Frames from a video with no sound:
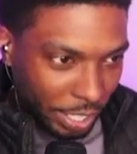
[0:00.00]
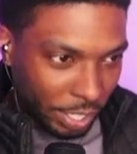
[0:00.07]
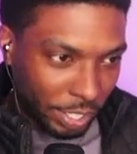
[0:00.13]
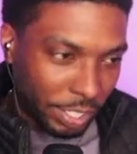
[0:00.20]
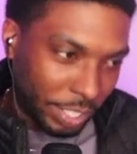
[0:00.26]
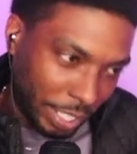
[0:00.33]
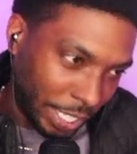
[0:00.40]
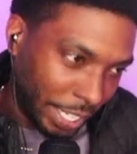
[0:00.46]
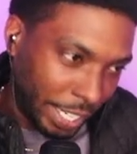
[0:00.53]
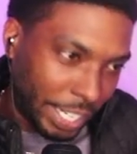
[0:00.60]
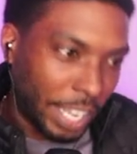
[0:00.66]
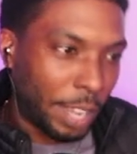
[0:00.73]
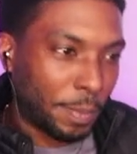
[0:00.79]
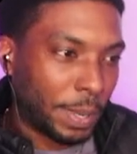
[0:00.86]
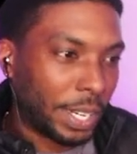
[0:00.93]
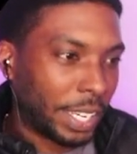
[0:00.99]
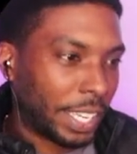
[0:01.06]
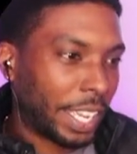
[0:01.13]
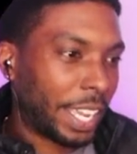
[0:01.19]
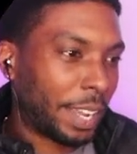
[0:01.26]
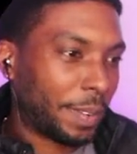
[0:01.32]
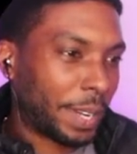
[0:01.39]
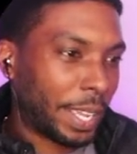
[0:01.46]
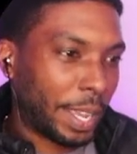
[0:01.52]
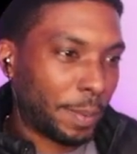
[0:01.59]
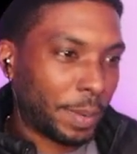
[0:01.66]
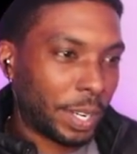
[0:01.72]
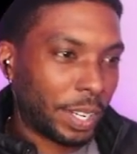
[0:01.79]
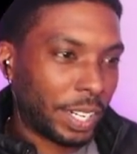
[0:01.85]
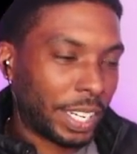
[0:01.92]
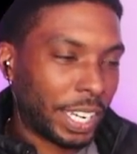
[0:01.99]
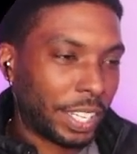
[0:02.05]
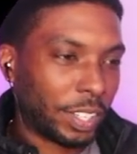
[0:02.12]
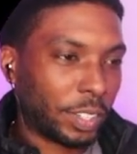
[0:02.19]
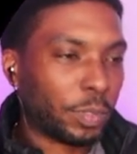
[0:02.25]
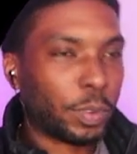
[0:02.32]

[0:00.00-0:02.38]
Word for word: Facts. Yeah, they came in the game damn near together.